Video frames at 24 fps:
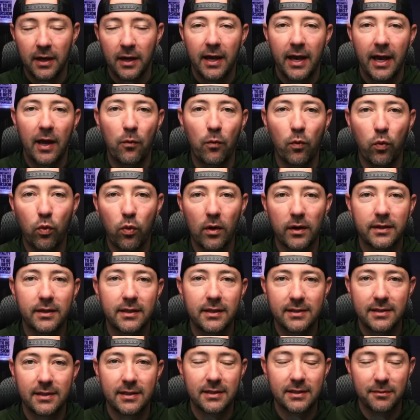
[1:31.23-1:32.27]
and what
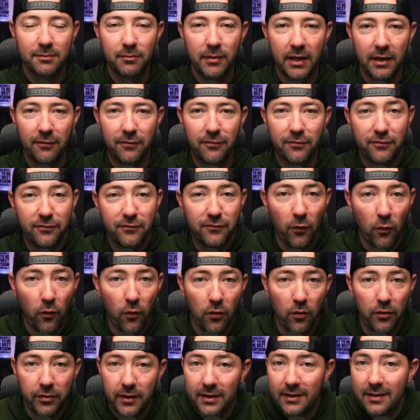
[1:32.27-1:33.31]
does this mean
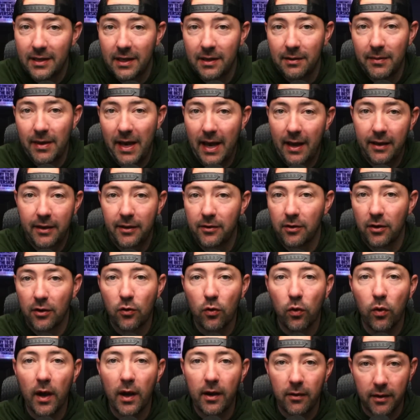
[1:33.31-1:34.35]
for the team, you know,
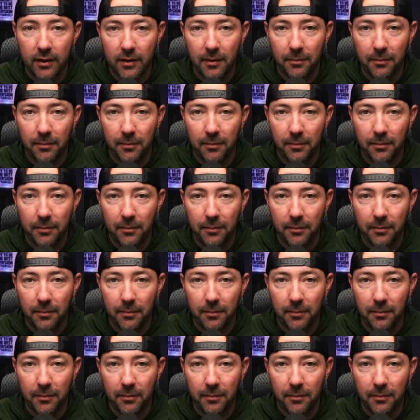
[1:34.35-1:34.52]
acquiring the